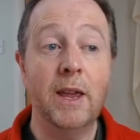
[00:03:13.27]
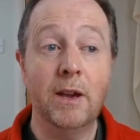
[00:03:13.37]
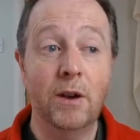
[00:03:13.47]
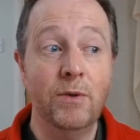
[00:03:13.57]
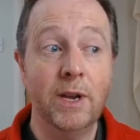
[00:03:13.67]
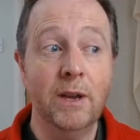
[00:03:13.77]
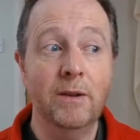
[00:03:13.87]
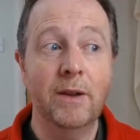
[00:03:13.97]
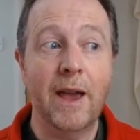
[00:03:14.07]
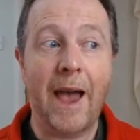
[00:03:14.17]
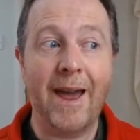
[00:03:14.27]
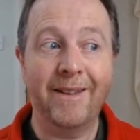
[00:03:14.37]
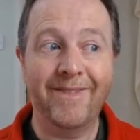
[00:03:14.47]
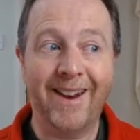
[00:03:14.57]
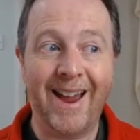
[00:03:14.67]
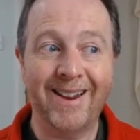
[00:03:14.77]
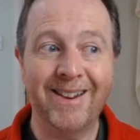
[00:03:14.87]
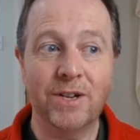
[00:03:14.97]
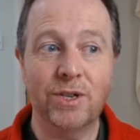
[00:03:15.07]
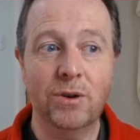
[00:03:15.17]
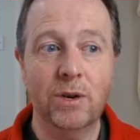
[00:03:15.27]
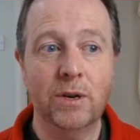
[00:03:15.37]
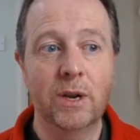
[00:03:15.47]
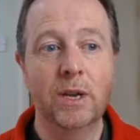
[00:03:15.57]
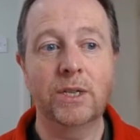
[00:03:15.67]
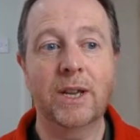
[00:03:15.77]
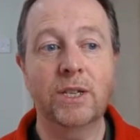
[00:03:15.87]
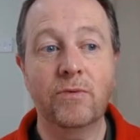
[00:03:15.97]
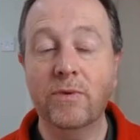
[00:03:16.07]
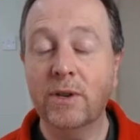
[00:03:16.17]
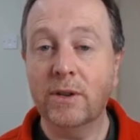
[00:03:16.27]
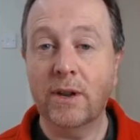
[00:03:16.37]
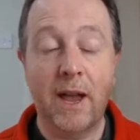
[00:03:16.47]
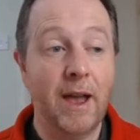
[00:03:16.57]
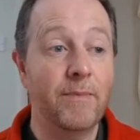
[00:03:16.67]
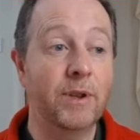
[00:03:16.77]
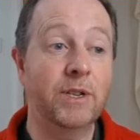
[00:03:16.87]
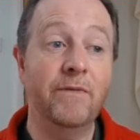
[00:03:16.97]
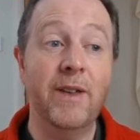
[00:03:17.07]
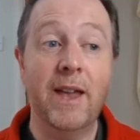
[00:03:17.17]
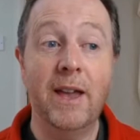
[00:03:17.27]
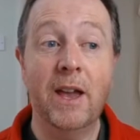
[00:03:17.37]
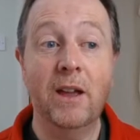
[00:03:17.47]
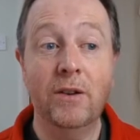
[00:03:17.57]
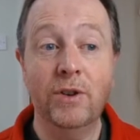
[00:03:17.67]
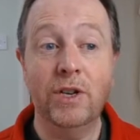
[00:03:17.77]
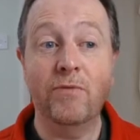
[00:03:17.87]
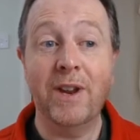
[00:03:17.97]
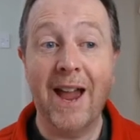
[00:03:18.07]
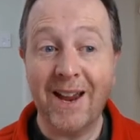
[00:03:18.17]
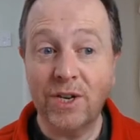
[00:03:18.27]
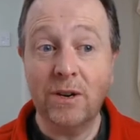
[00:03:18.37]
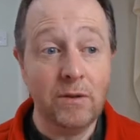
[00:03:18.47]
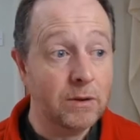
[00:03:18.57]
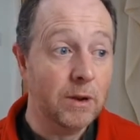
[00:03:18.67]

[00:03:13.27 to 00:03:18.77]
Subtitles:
including anaphylactic shock, so that's a severe allergic reaction.